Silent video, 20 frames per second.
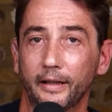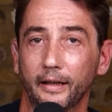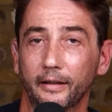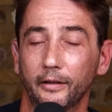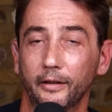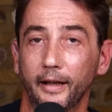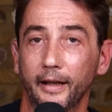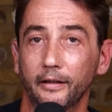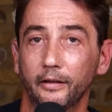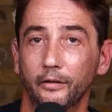And,
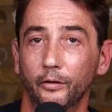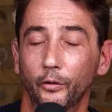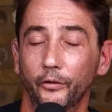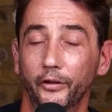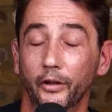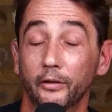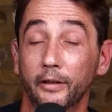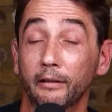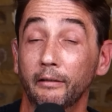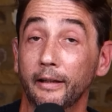and
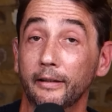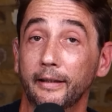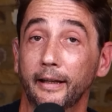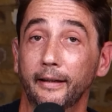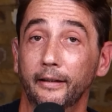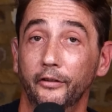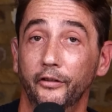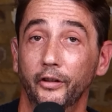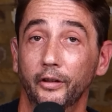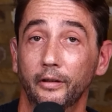also, direct
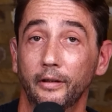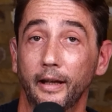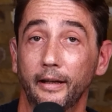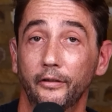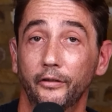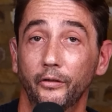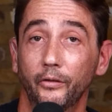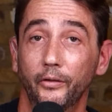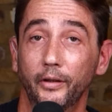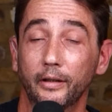action,
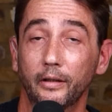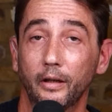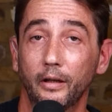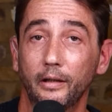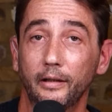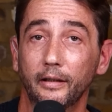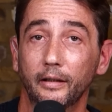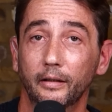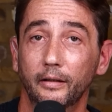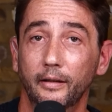as you said
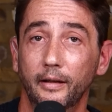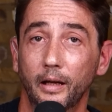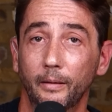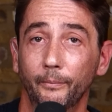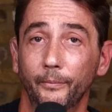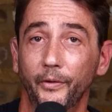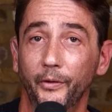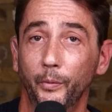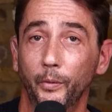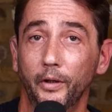earlier,
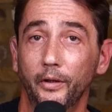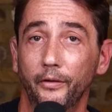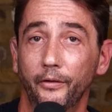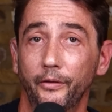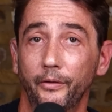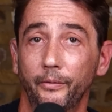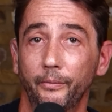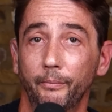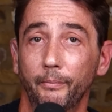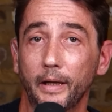comes
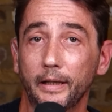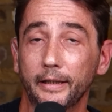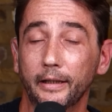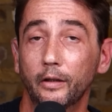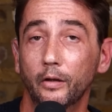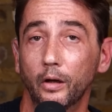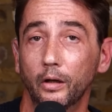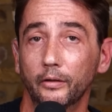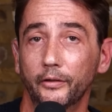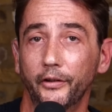with many
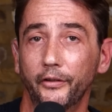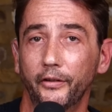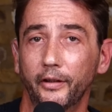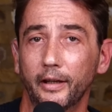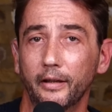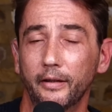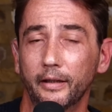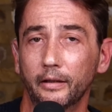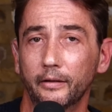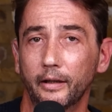costs. I
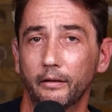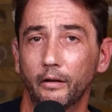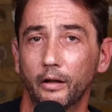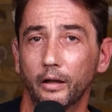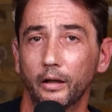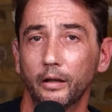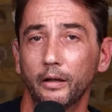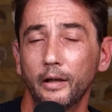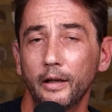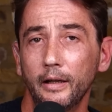think there
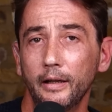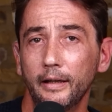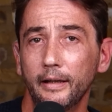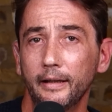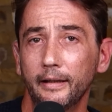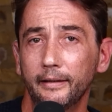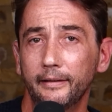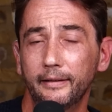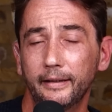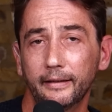are
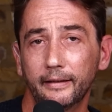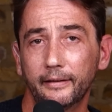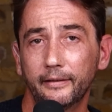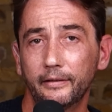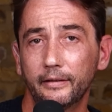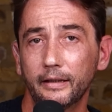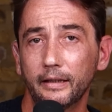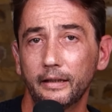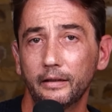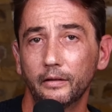
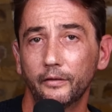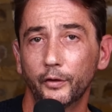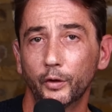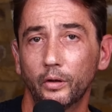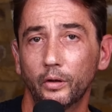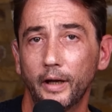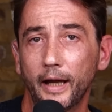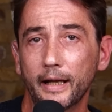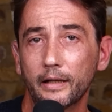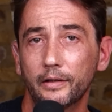16 of
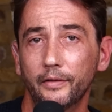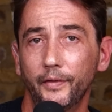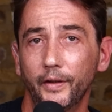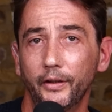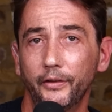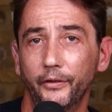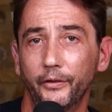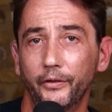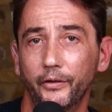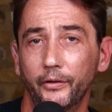
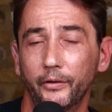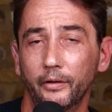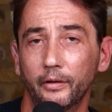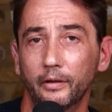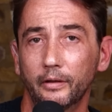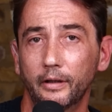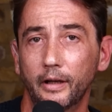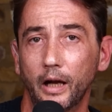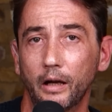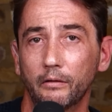activists
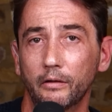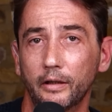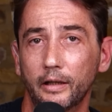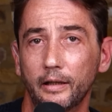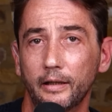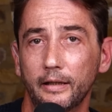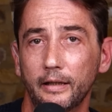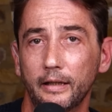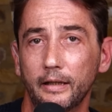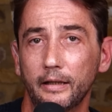
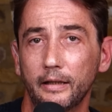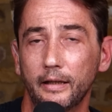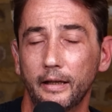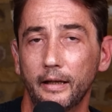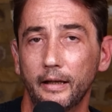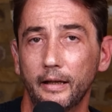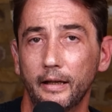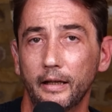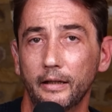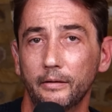currently
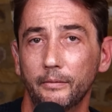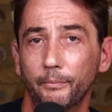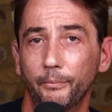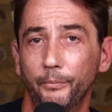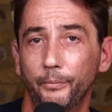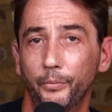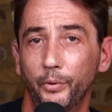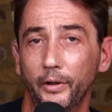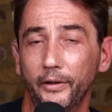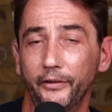
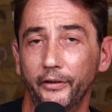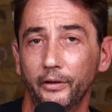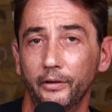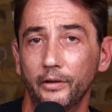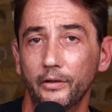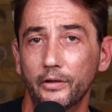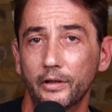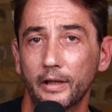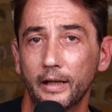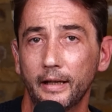
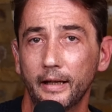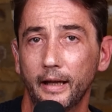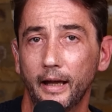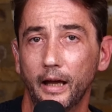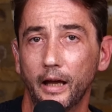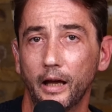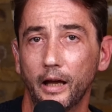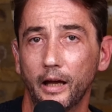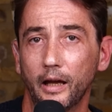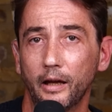imprisoned,
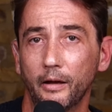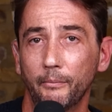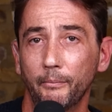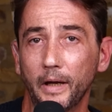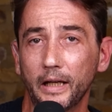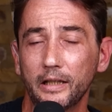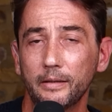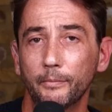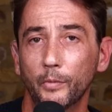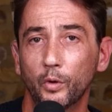uh,
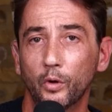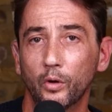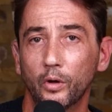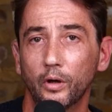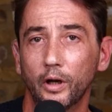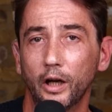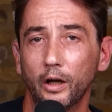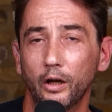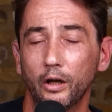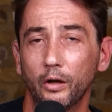many
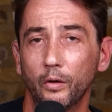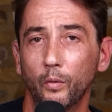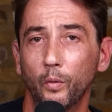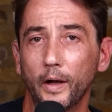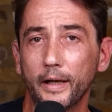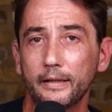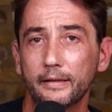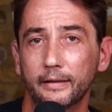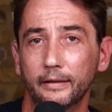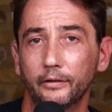more uh,
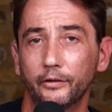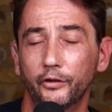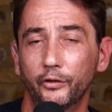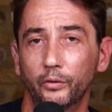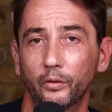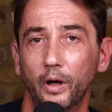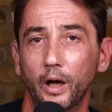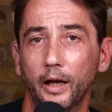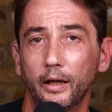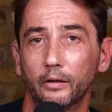waiting
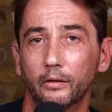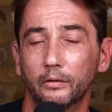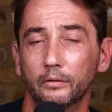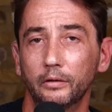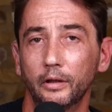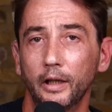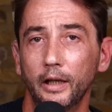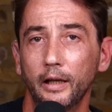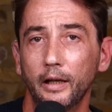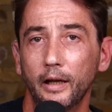trial.
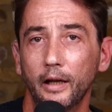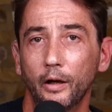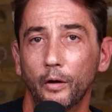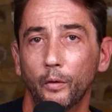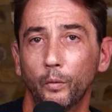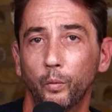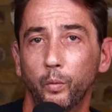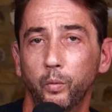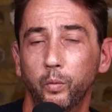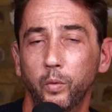
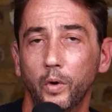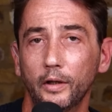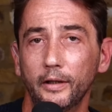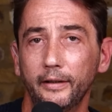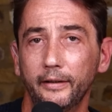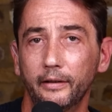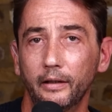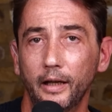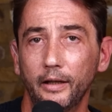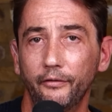What
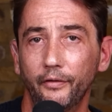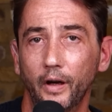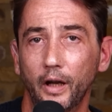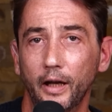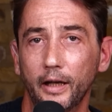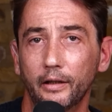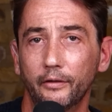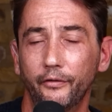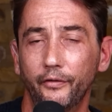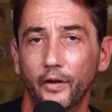is life
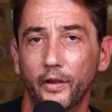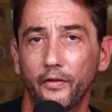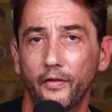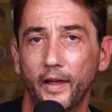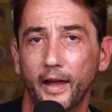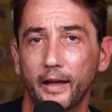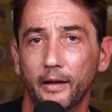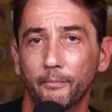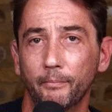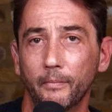like for
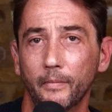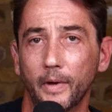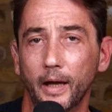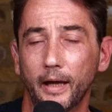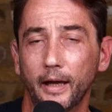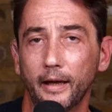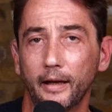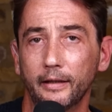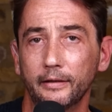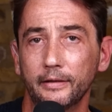them?
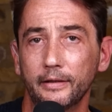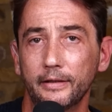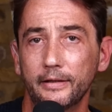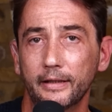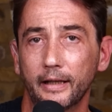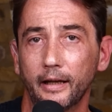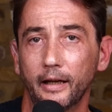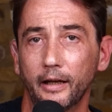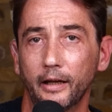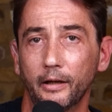And
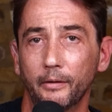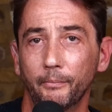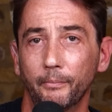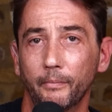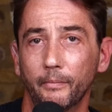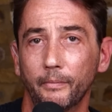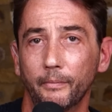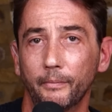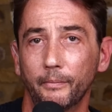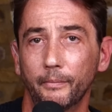
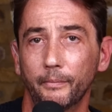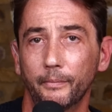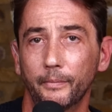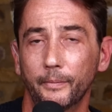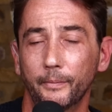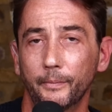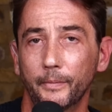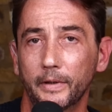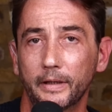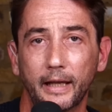um,
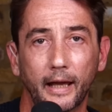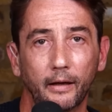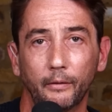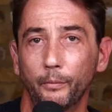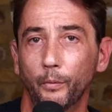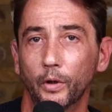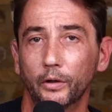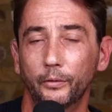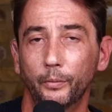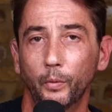yeah,
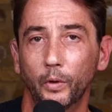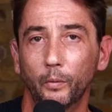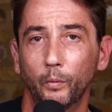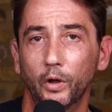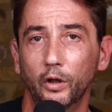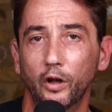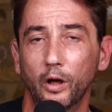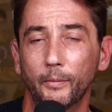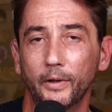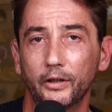what, what,
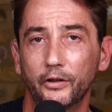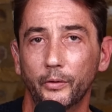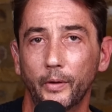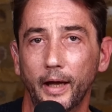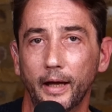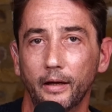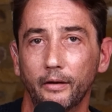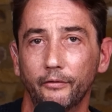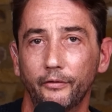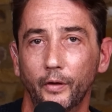what comment do you
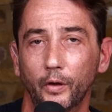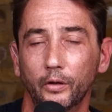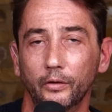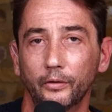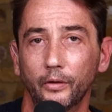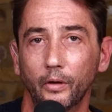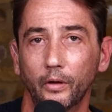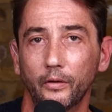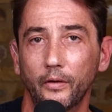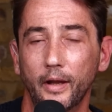have
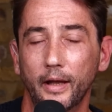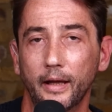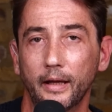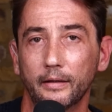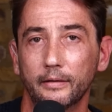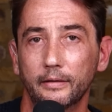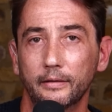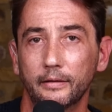on on that?